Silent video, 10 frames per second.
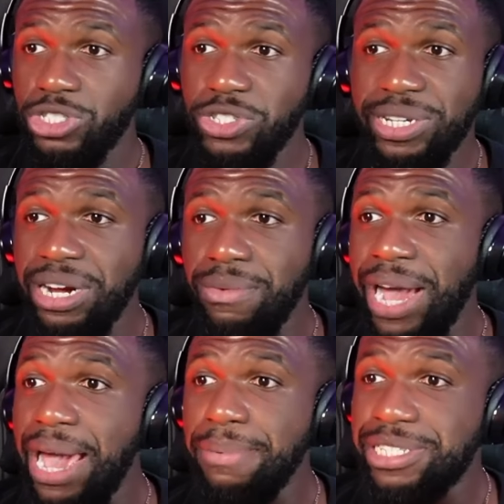Don't you care what
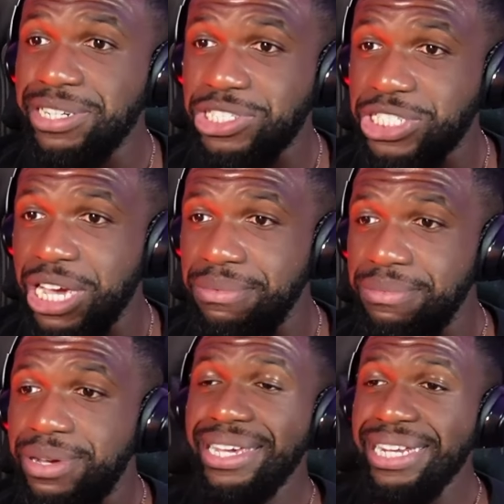happened to the ship?
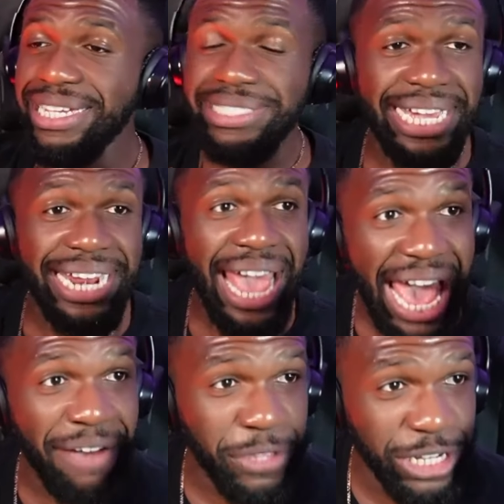That nigga said
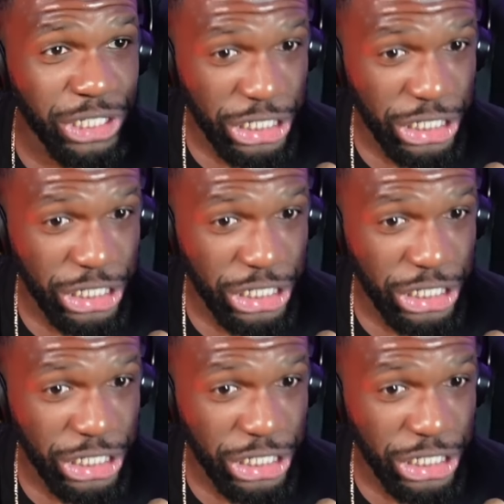F the